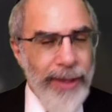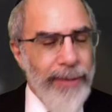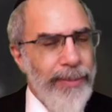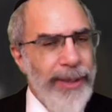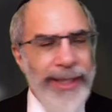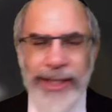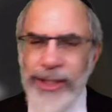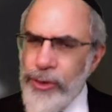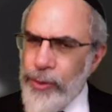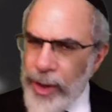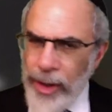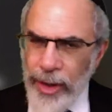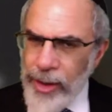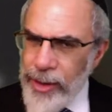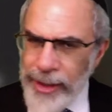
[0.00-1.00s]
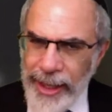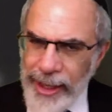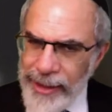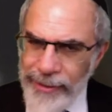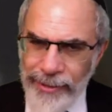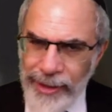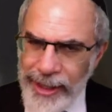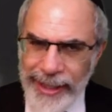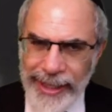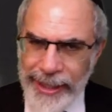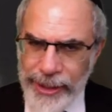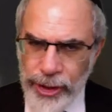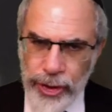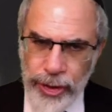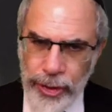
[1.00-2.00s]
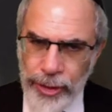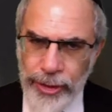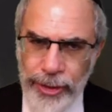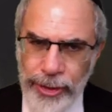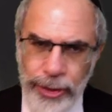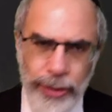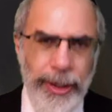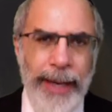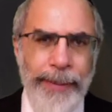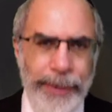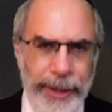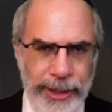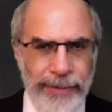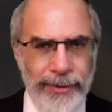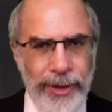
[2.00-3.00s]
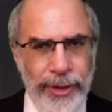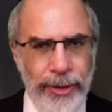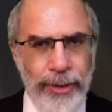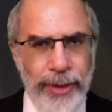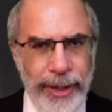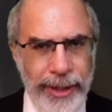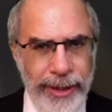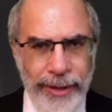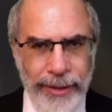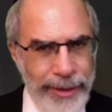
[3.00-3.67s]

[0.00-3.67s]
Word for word: But these were all kind of like external trappings of authority. They were